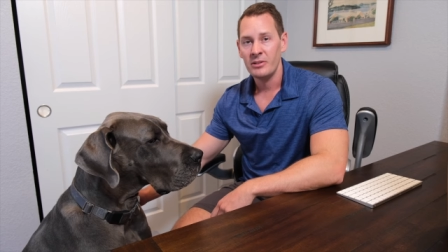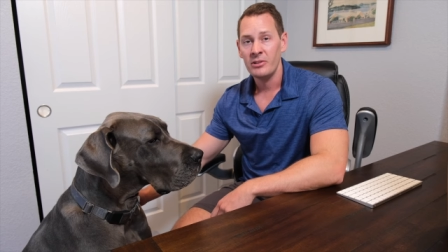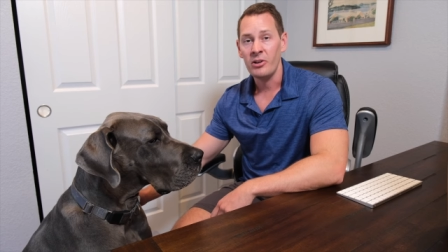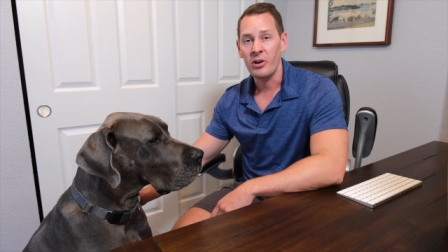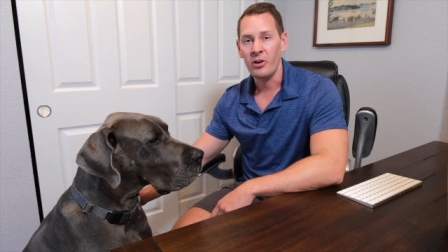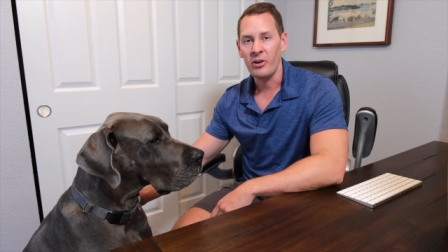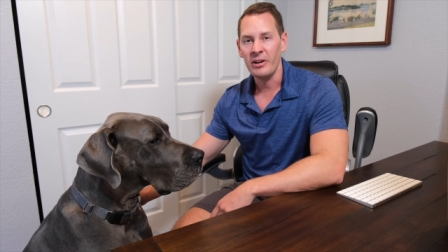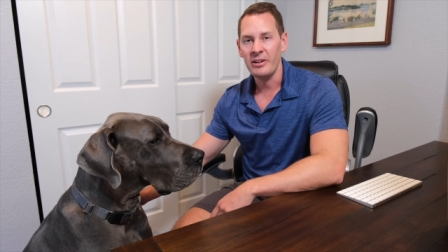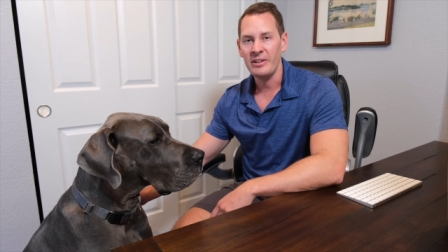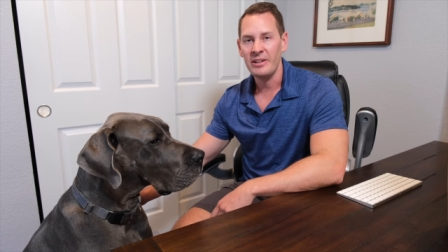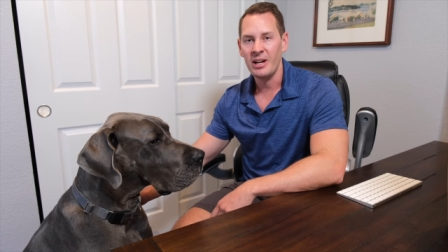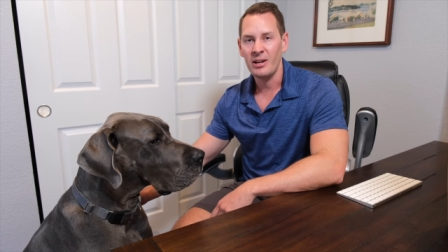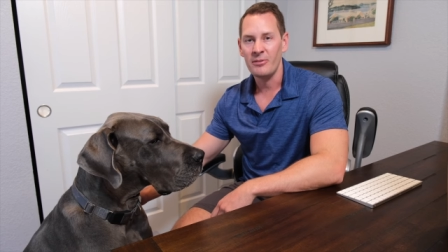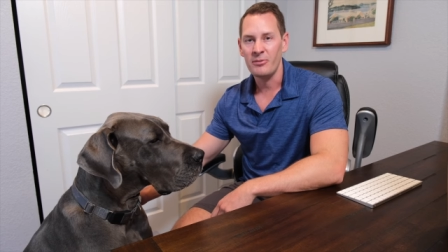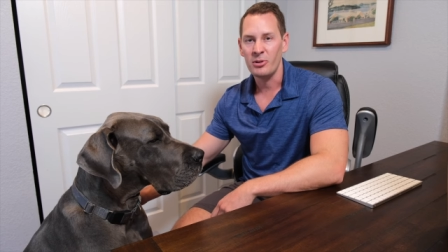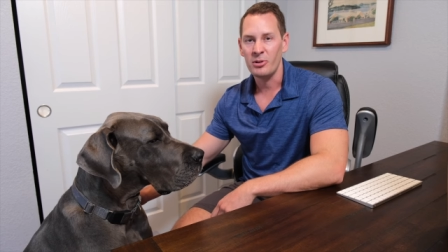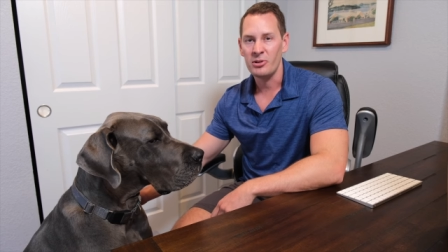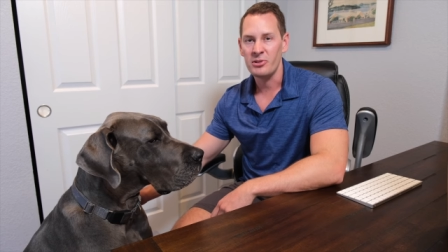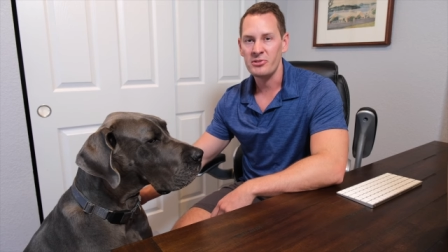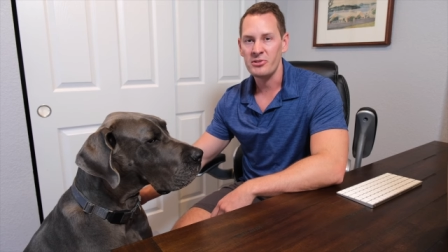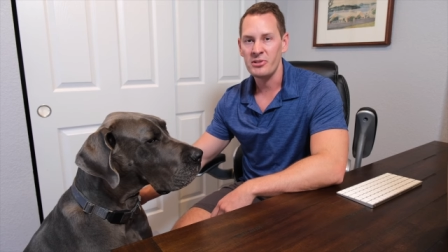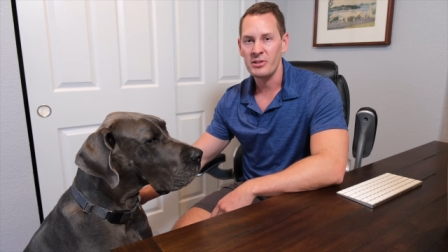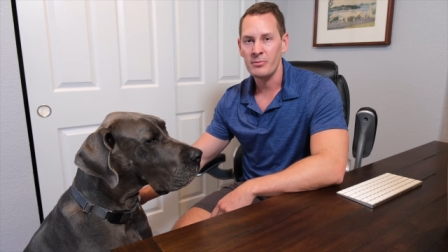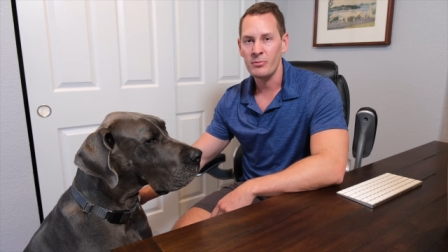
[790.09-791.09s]
All right, now if you're
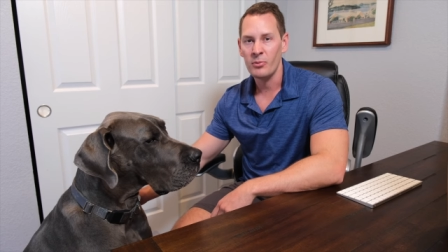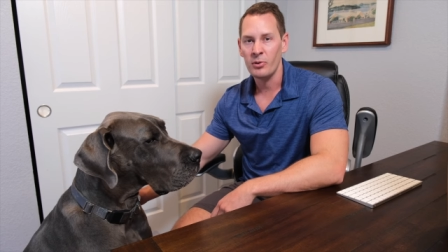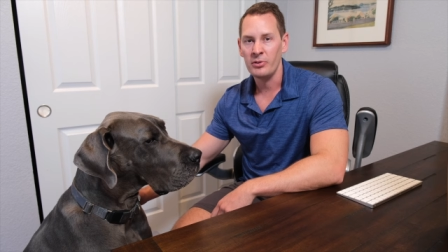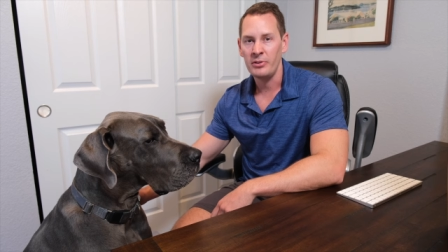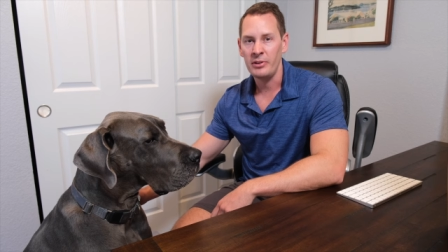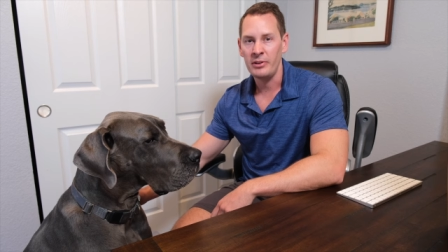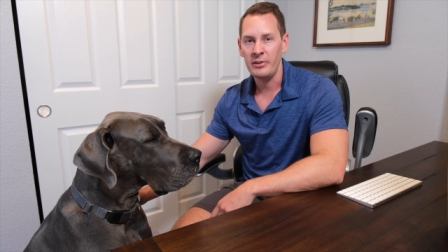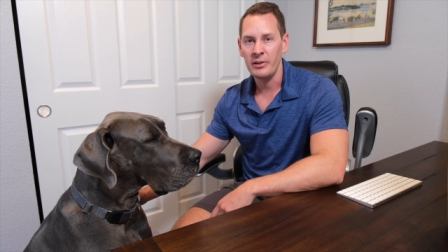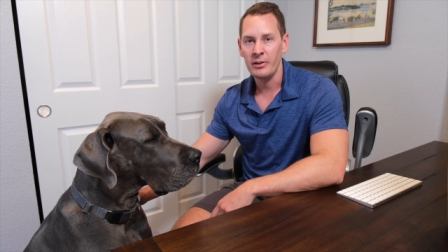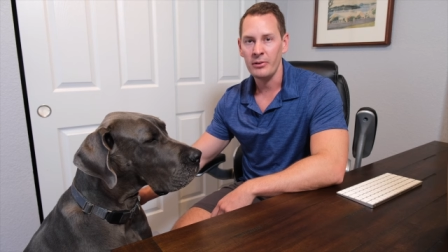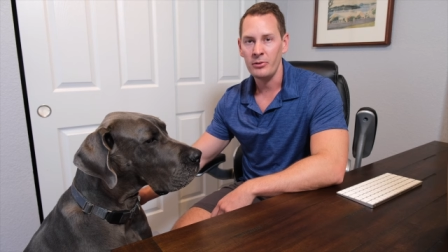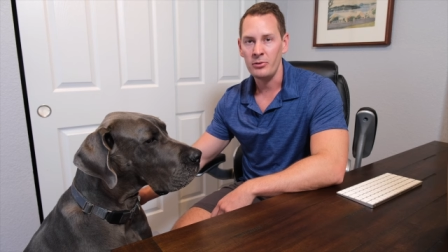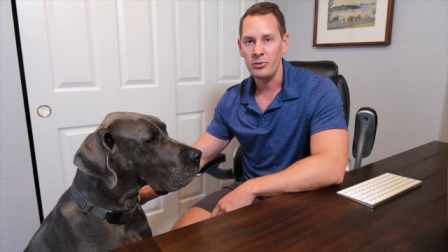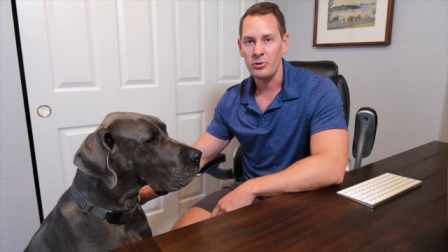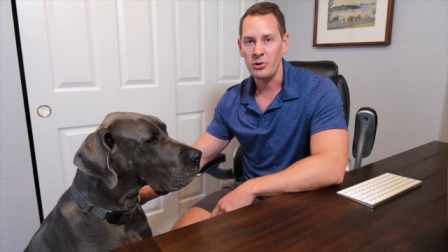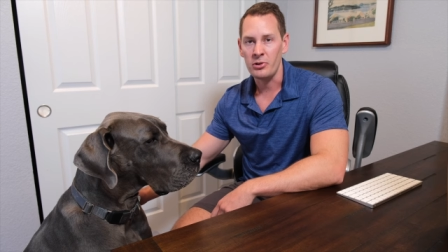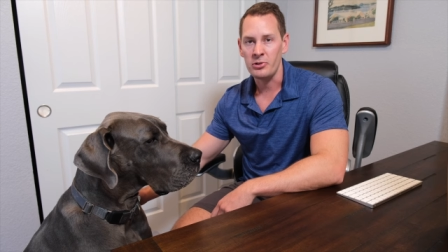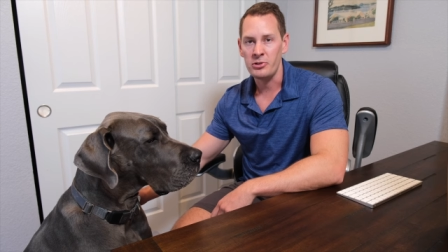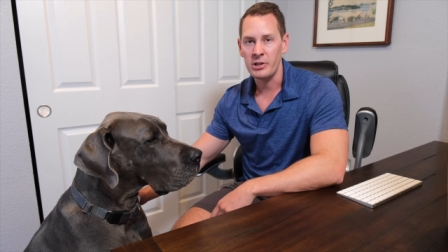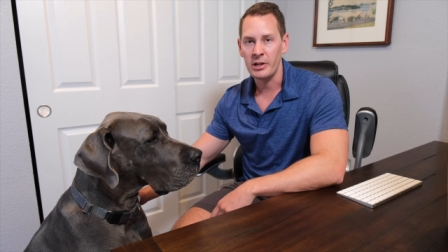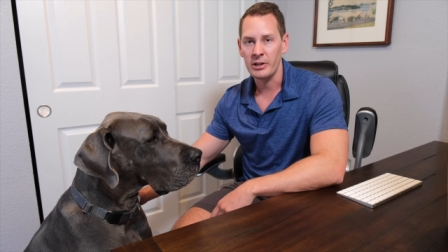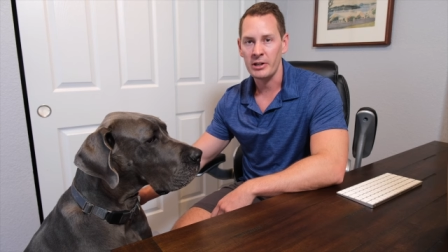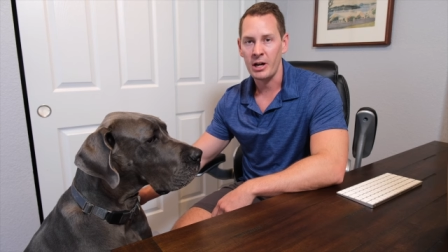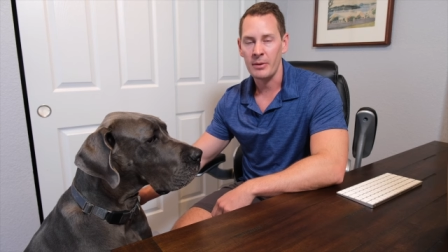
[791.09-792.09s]
interested in more detail, you can
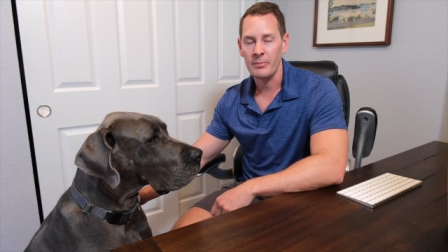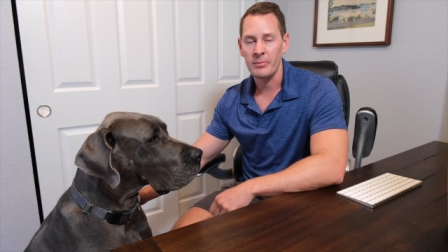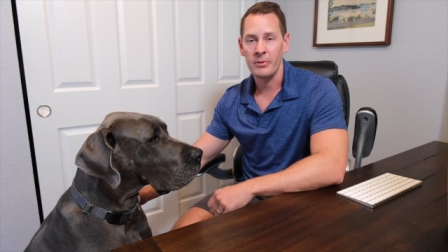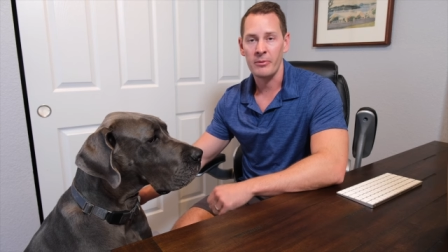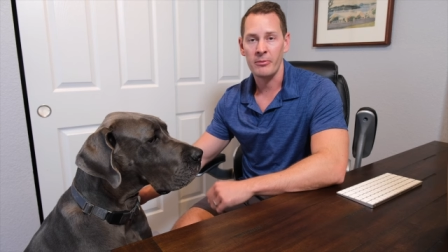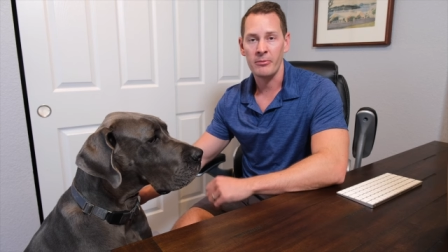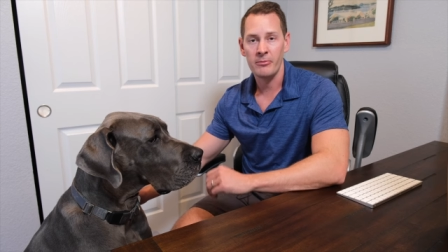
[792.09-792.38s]
check out the